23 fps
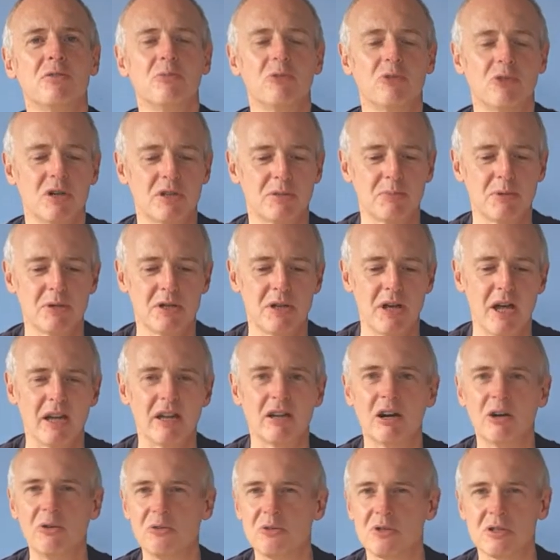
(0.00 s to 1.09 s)
from Christmas Day,
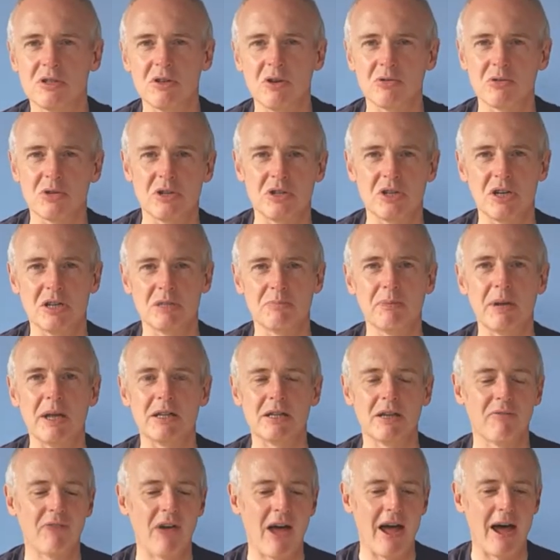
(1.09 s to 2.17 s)
cold sausages,
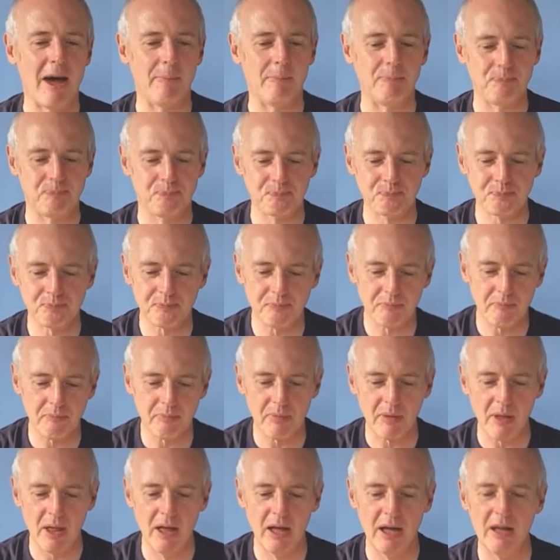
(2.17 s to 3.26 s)
bits of ham,
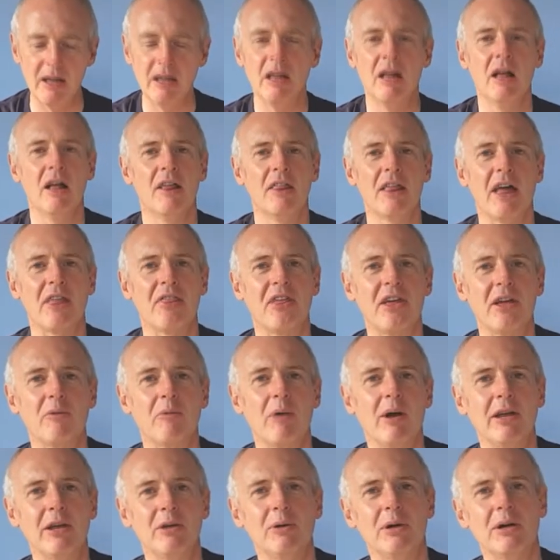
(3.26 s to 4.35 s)
uh, that thing
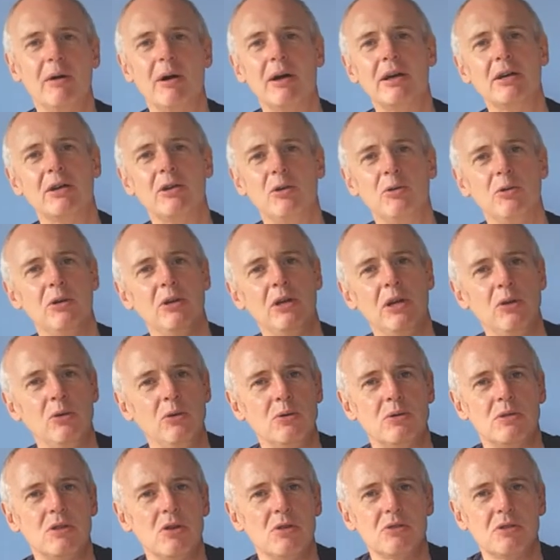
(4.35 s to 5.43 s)
where you, uh, you, you
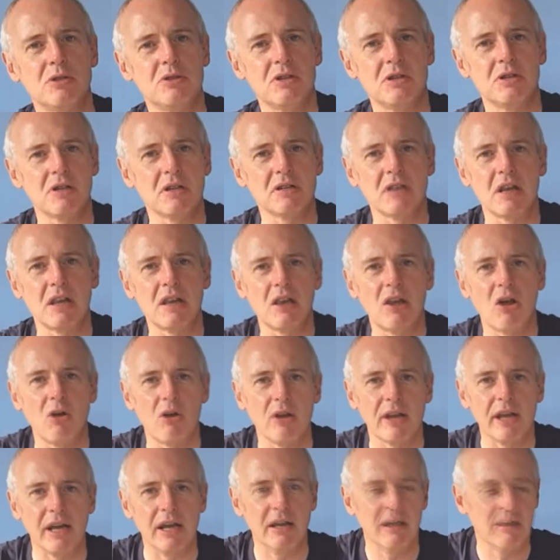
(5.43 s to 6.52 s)
use sausages as a
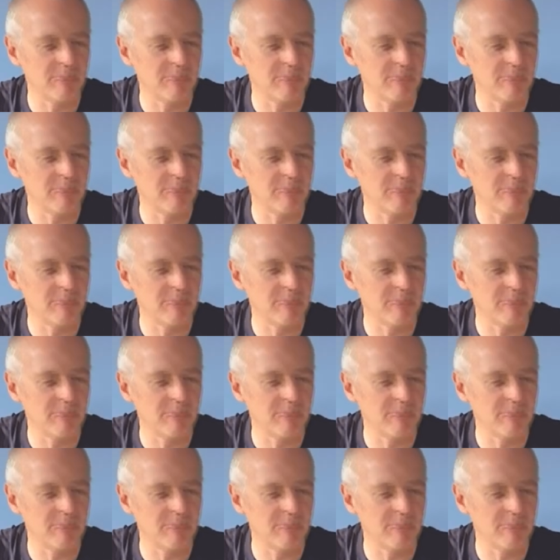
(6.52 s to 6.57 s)
lolly.